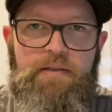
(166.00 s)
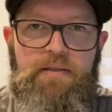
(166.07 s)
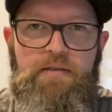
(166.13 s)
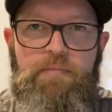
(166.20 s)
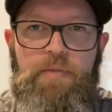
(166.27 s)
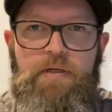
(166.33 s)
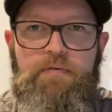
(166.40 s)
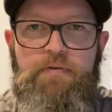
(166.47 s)
a
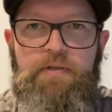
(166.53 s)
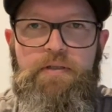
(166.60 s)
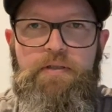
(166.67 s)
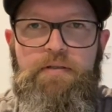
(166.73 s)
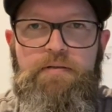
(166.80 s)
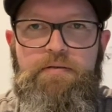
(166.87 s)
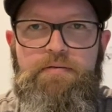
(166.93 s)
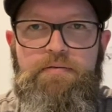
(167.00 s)
bit of
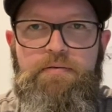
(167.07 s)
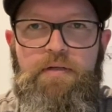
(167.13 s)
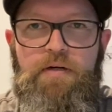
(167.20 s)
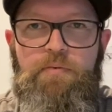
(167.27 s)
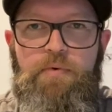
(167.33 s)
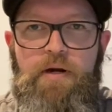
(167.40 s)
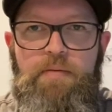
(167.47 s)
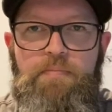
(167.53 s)
a
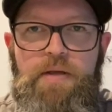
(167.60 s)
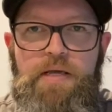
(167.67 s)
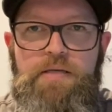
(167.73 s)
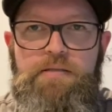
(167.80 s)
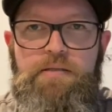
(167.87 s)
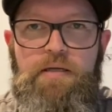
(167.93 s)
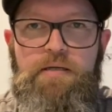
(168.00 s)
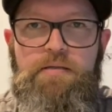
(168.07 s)
red beer
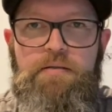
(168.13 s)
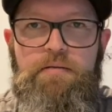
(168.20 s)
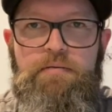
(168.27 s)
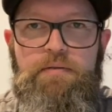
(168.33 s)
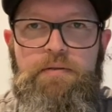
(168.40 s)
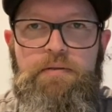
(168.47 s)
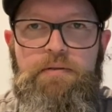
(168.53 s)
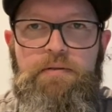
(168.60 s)
season
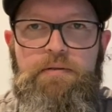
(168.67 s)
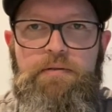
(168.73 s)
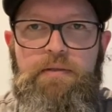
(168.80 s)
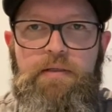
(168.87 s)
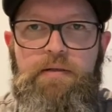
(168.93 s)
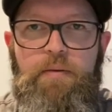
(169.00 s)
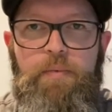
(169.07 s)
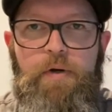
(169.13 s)

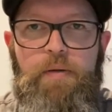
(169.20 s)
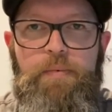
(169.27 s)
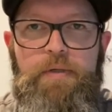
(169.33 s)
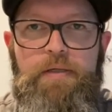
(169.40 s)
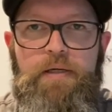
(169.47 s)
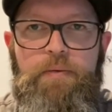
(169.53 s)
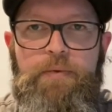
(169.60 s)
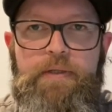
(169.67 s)
at the
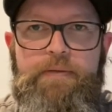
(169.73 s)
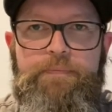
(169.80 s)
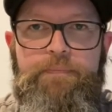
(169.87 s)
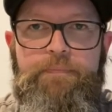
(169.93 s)
moment, aren't we?